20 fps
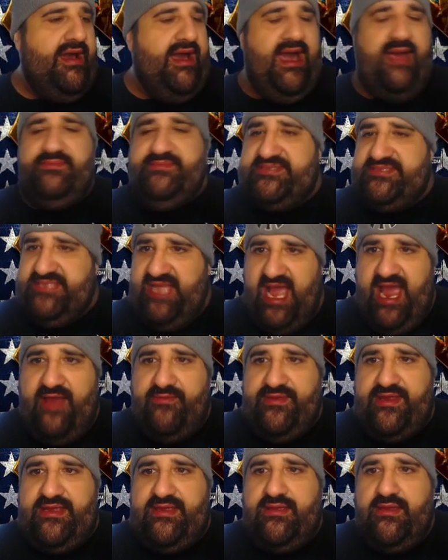I'm
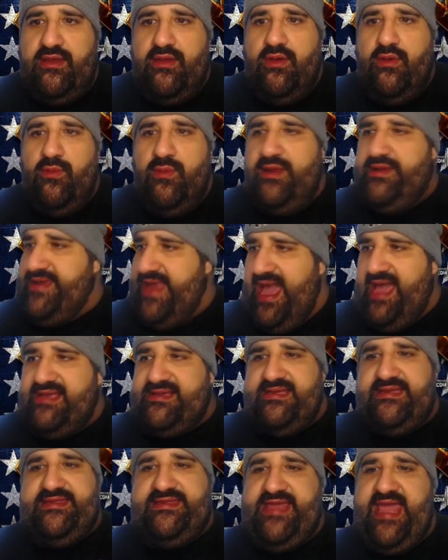sorry, we're
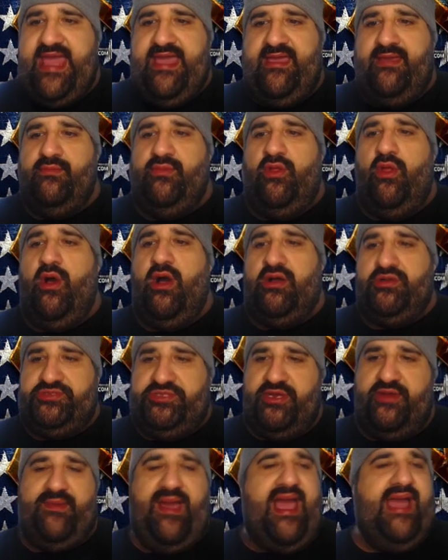not gonna get him long
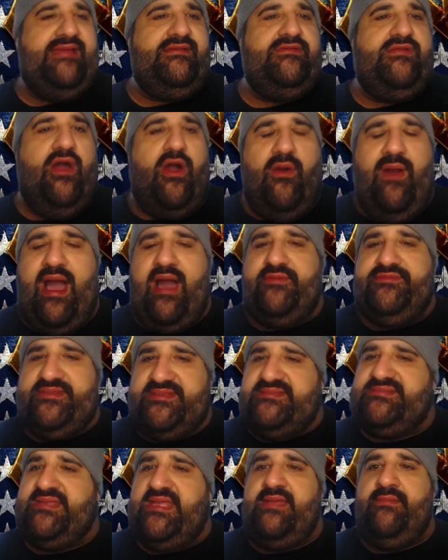term. I know how
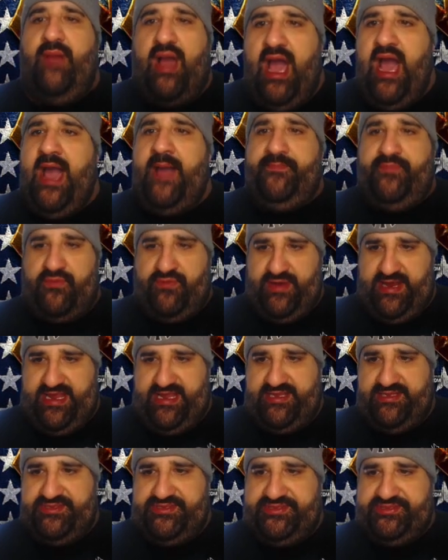this team
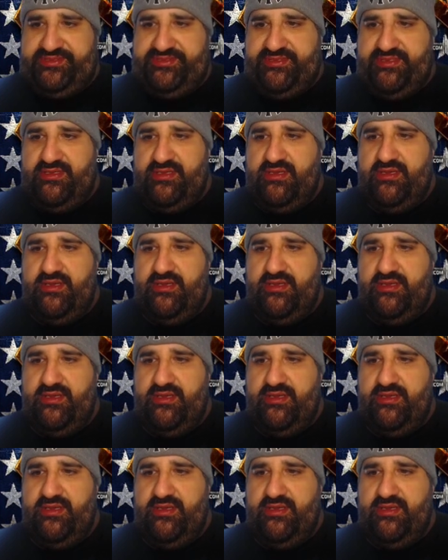operates.